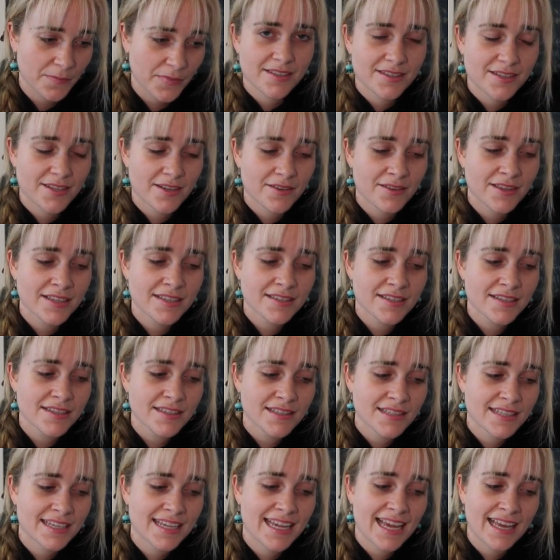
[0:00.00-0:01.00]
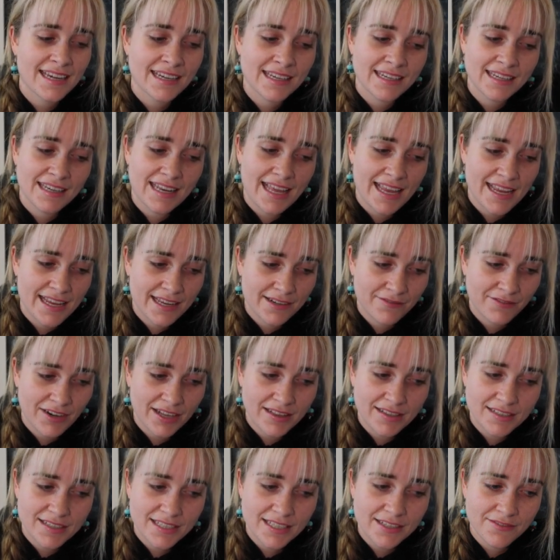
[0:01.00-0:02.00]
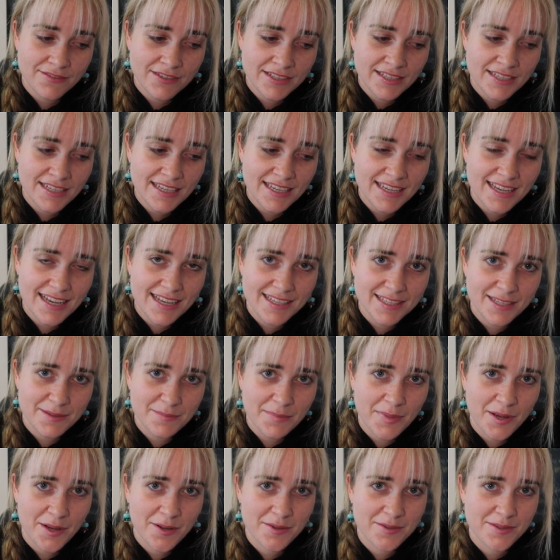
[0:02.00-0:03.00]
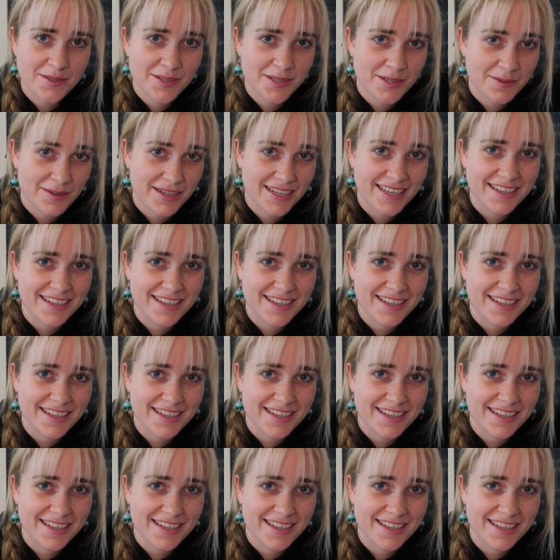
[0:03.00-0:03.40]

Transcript: So this is Galilean relativity as opposed to,